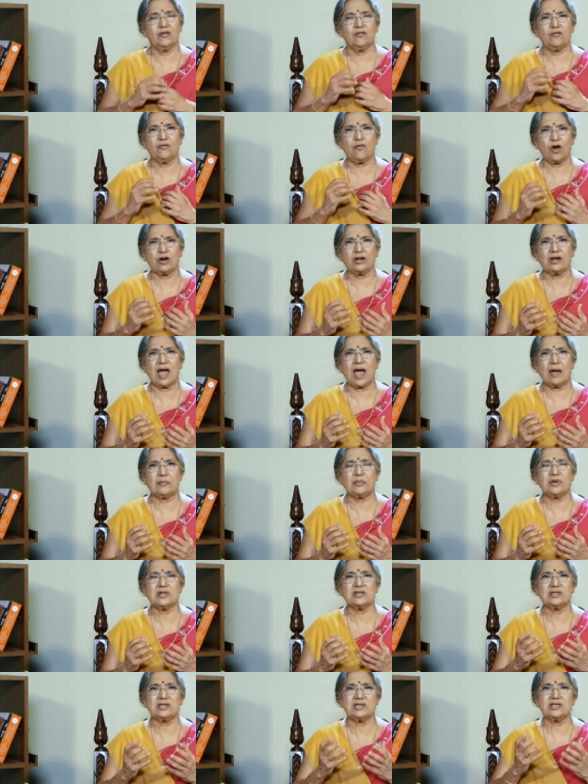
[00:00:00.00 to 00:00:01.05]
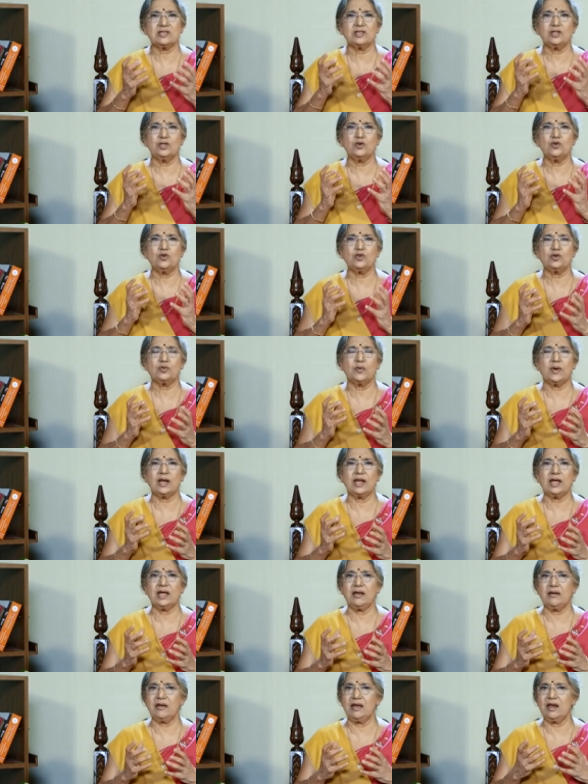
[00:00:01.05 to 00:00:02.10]
what happens is
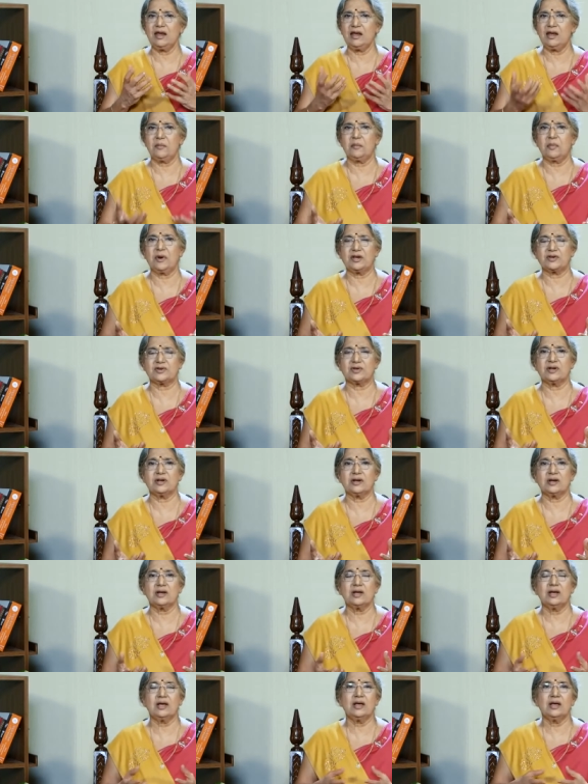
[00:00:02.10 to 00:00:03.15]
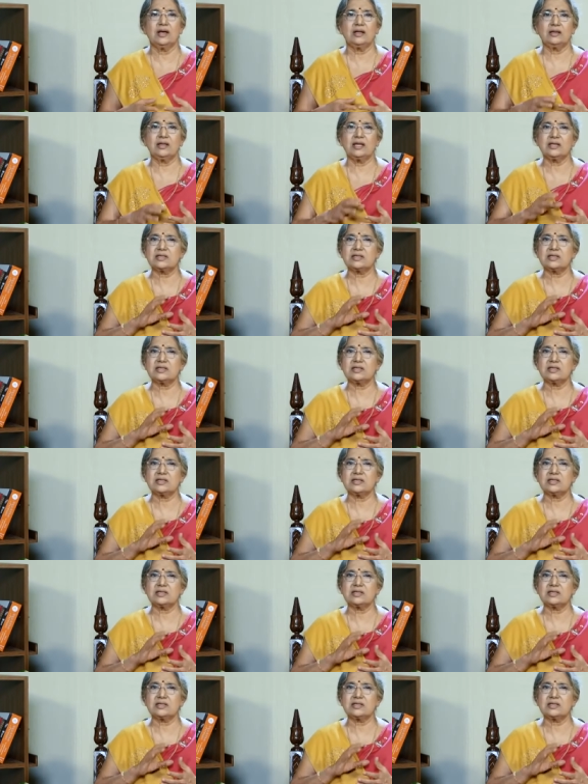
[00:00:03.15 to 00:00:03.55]
usually in depression, the